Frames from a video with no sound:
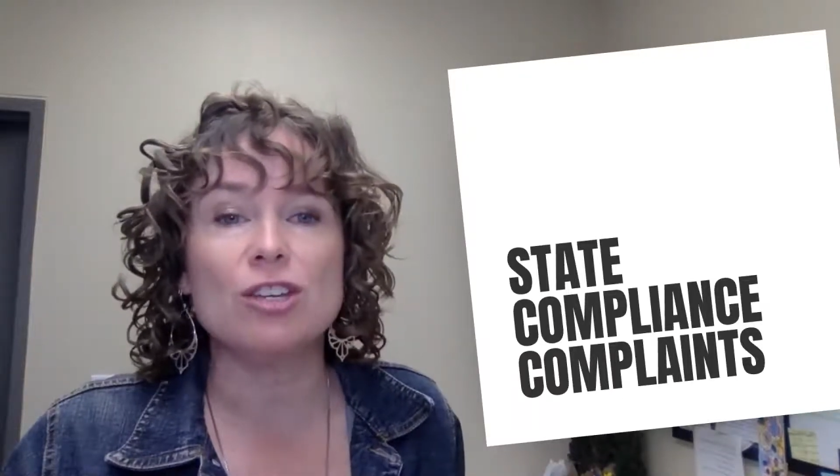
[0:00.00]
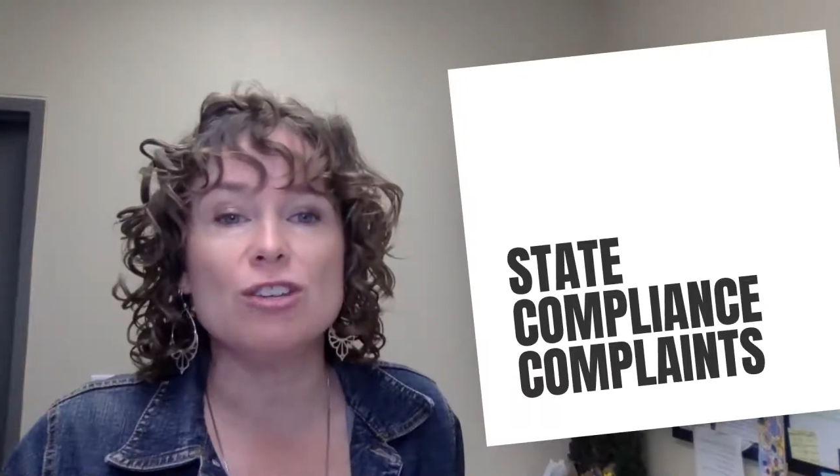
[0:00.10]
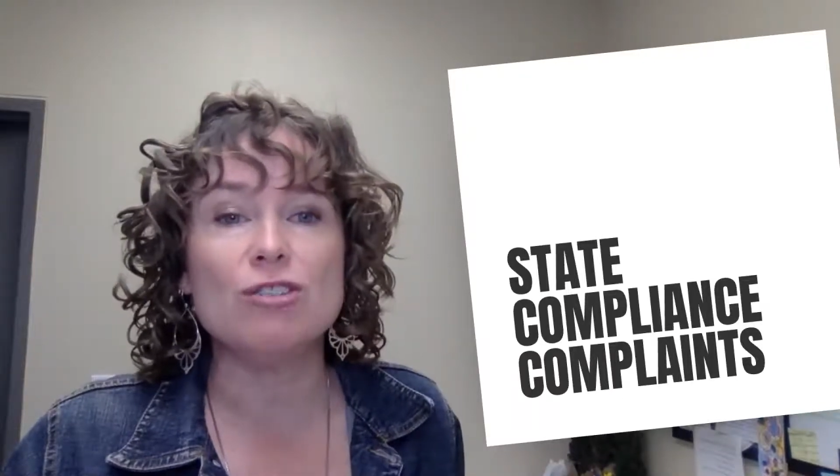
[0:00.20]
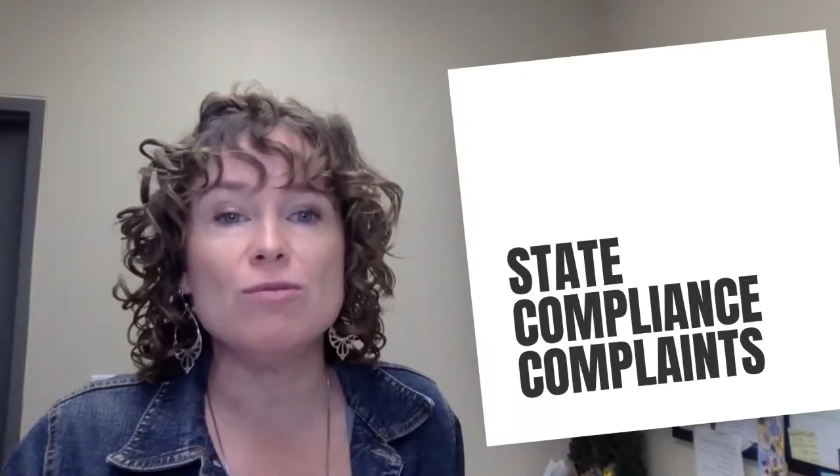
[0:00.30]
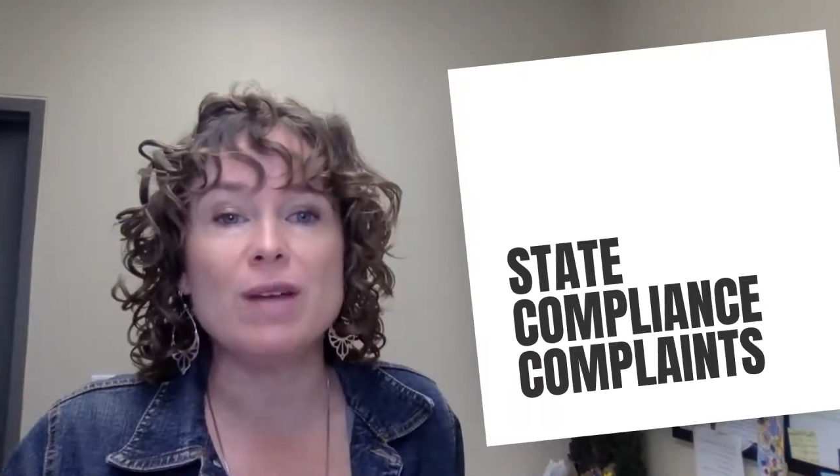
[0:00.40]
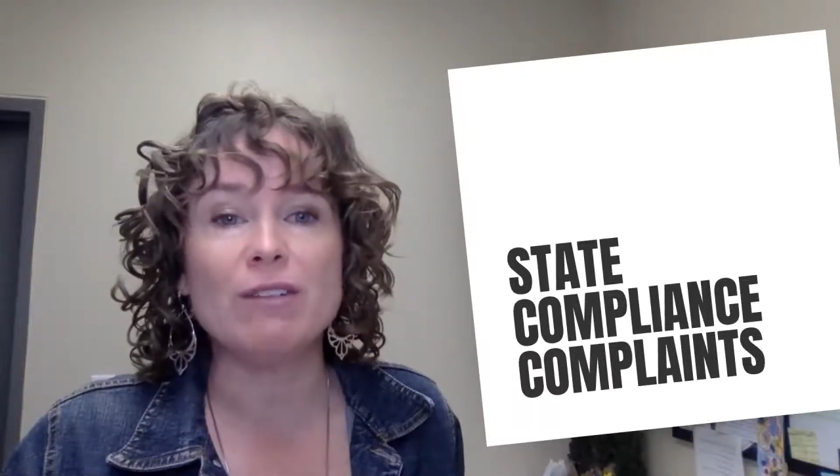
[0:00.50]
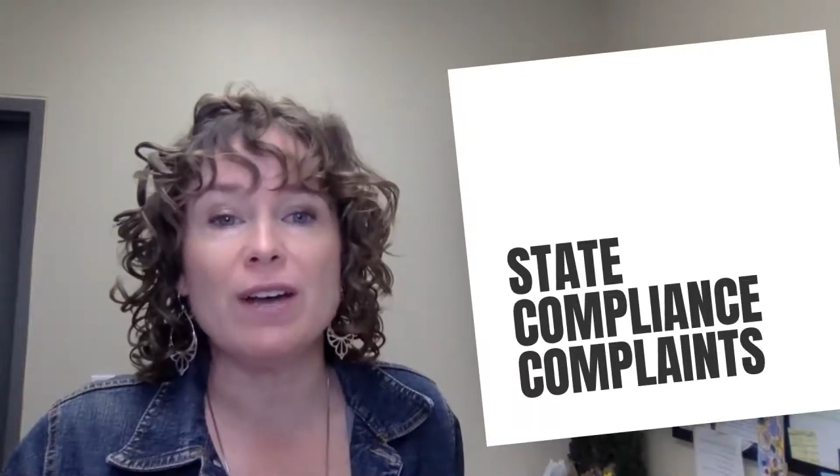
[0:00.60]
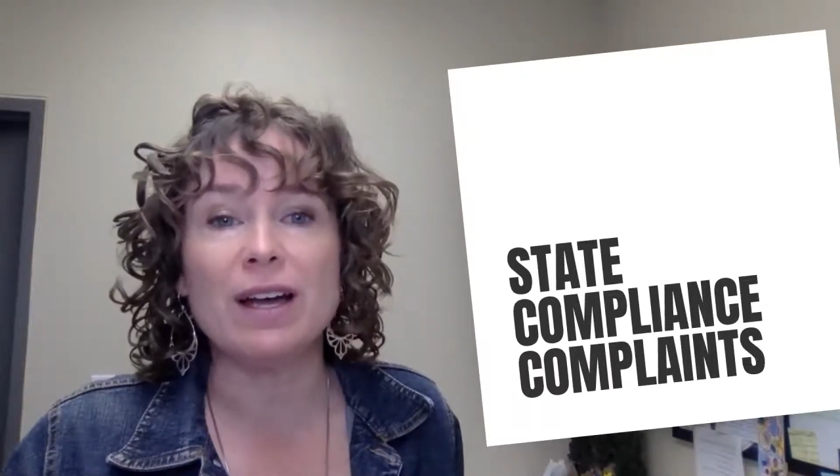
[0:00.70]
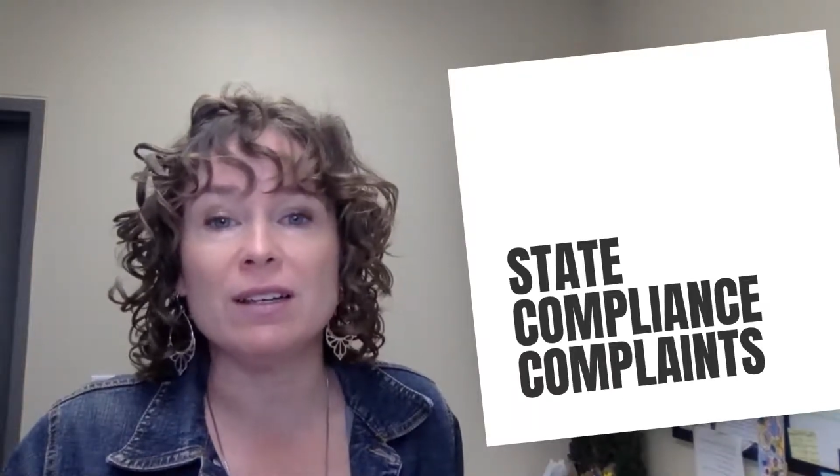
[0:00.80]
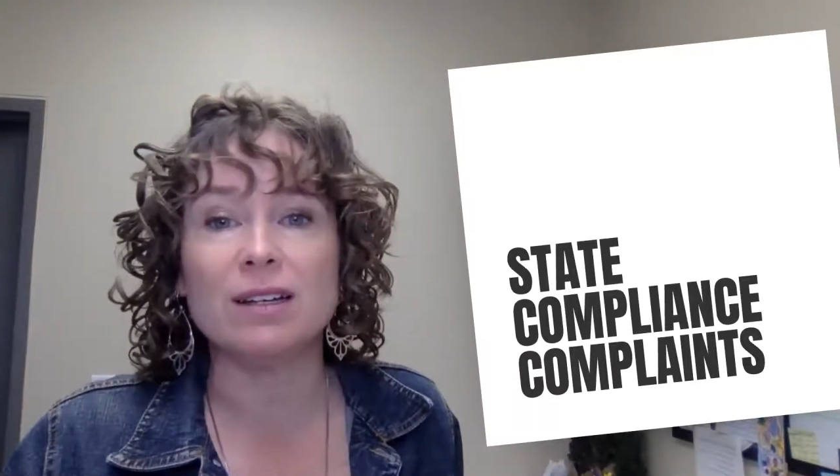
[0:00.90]
you may
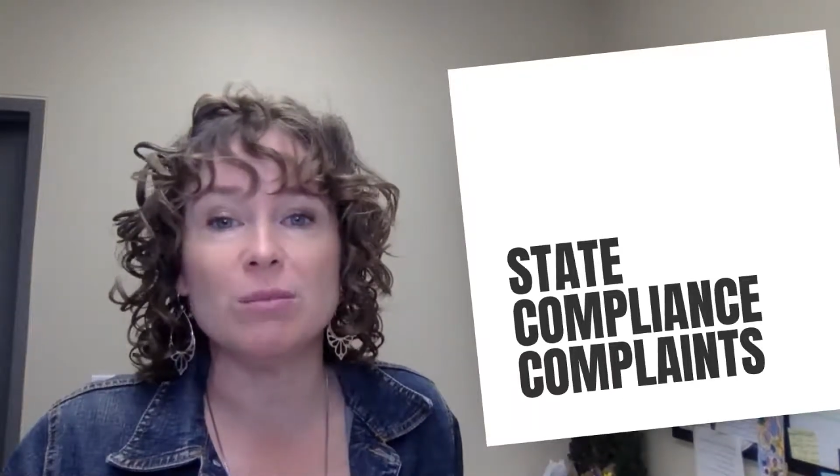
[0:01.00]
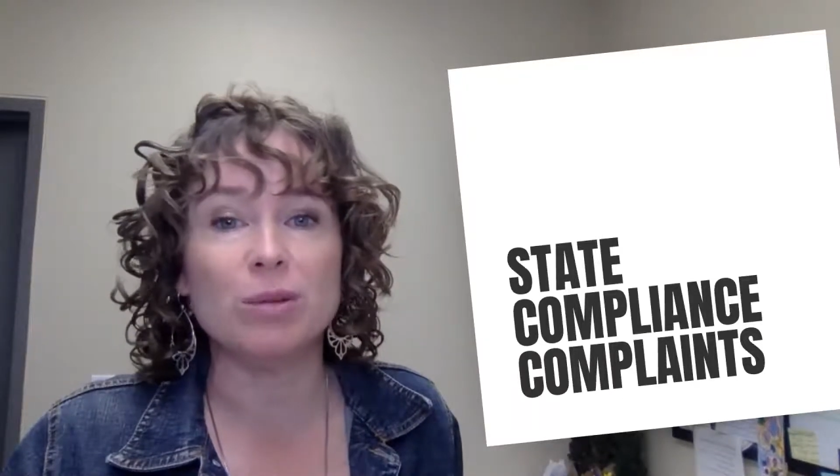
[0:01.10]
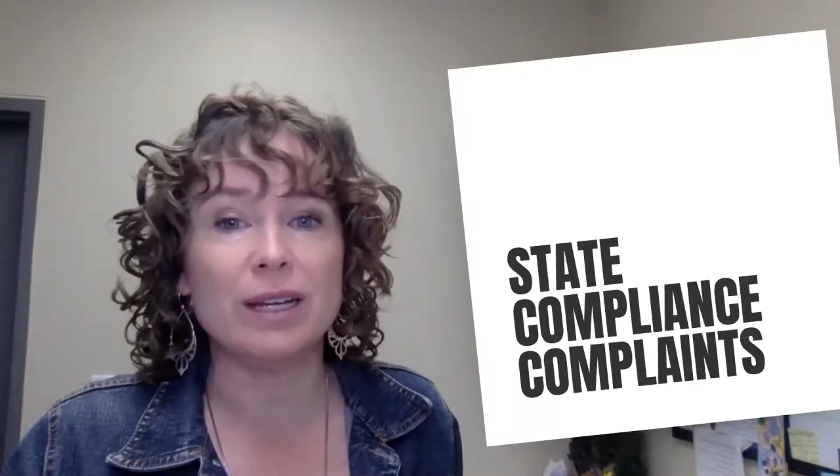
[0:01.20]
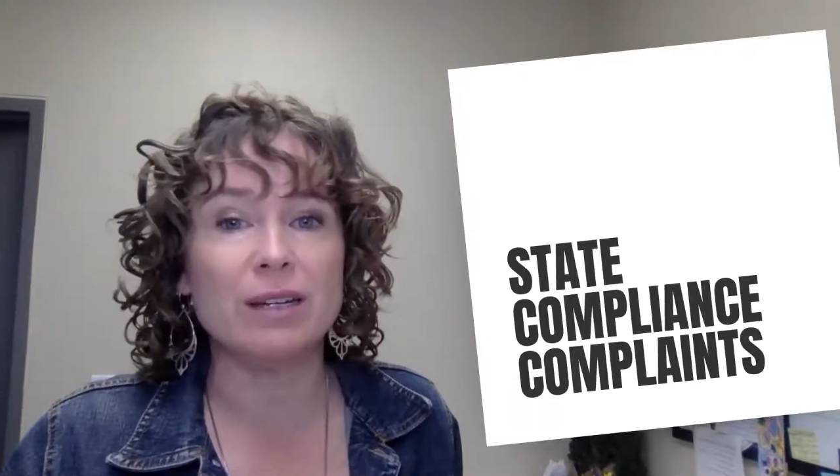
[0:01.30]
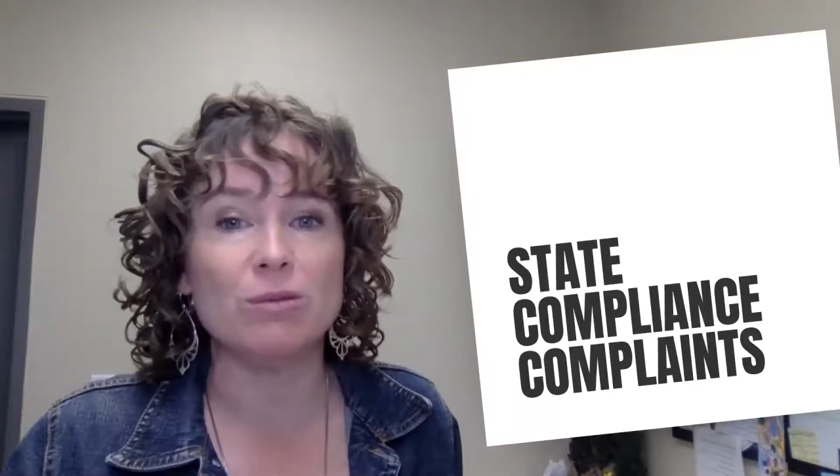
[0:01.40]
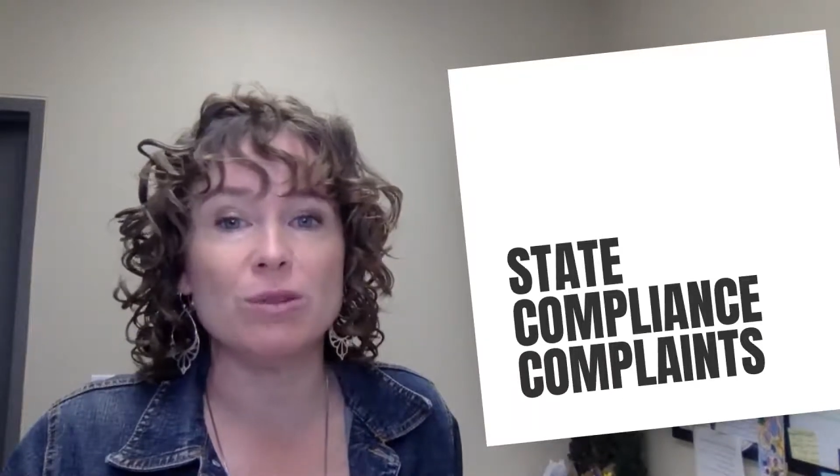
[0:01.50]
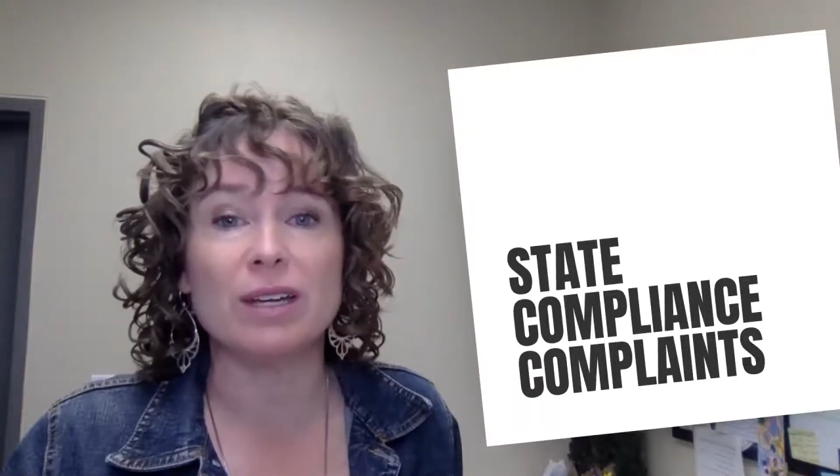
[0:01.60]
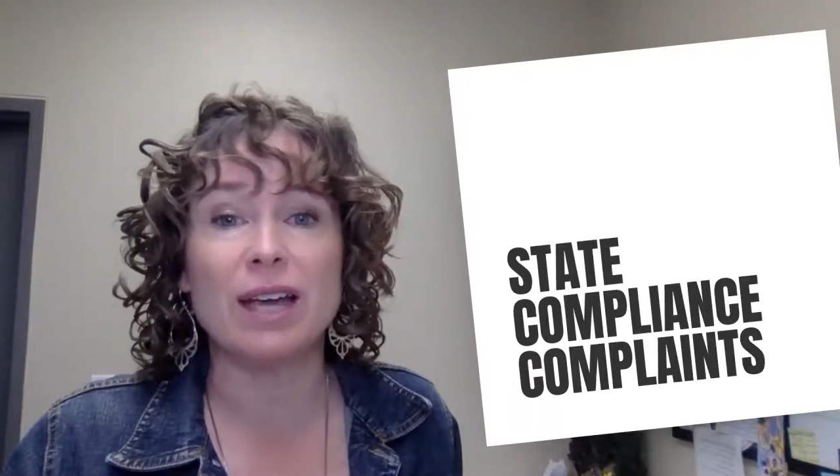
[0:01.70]
file a complaint with the